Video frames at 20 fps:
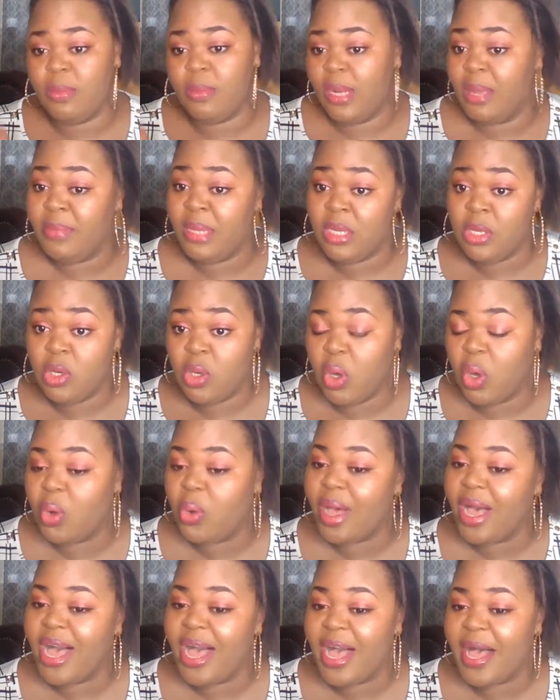Let me
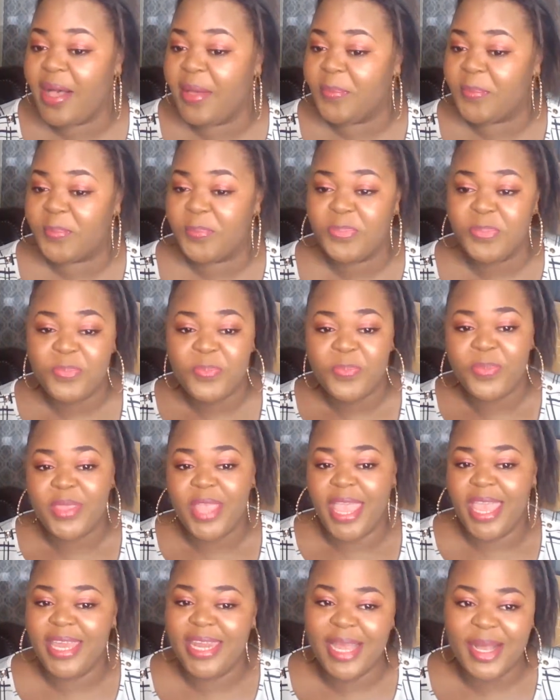know
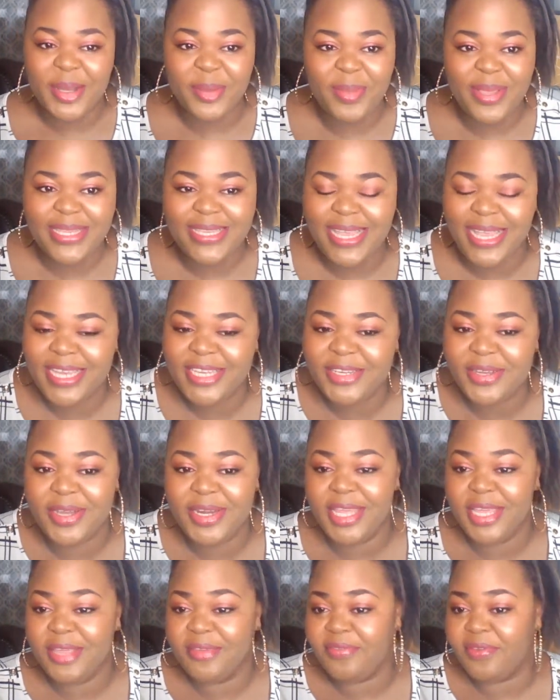in the comment section
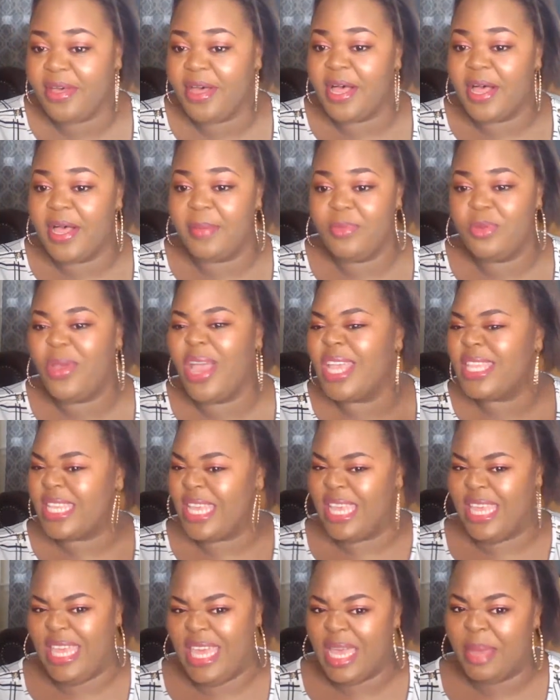if you guys
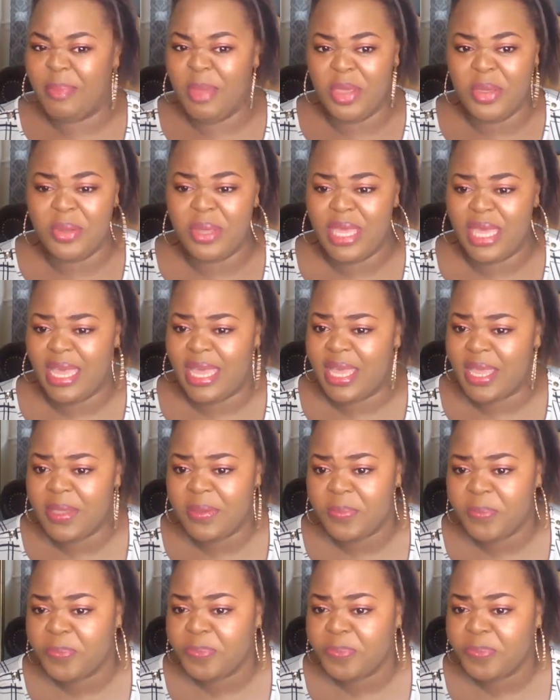can hear me okay.